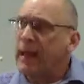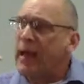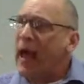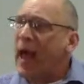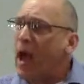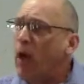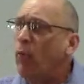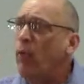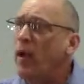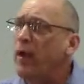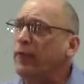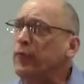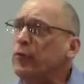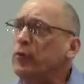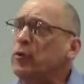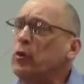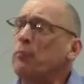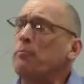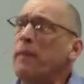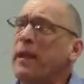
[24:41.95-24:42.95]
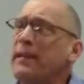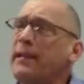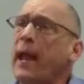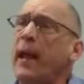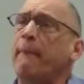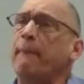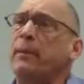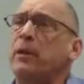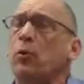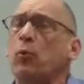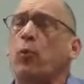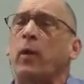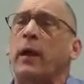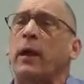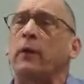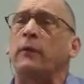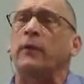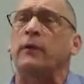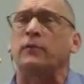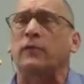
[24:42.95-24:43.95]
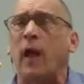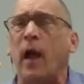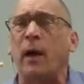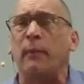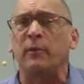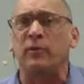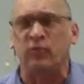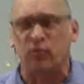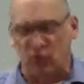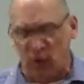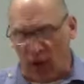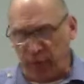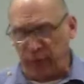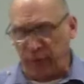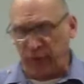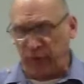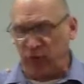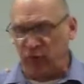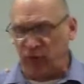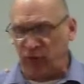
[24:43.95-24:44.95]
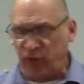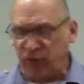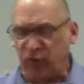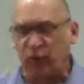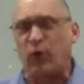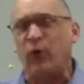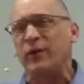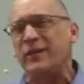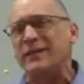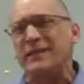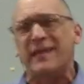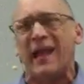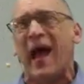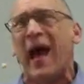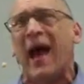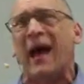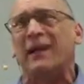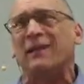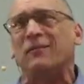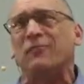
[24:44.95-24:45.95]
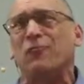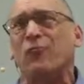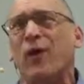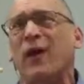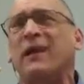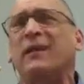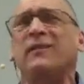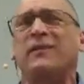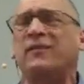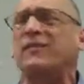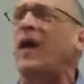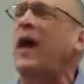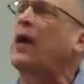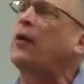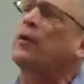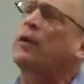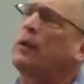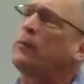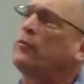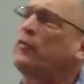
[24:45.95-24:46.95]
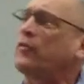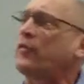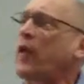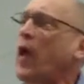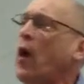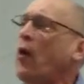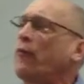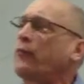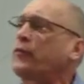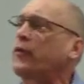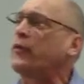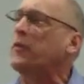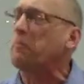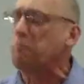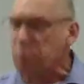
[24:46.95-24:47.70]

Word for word: However, you may not be aware that Thomas Jefferson just could not reconcile himself to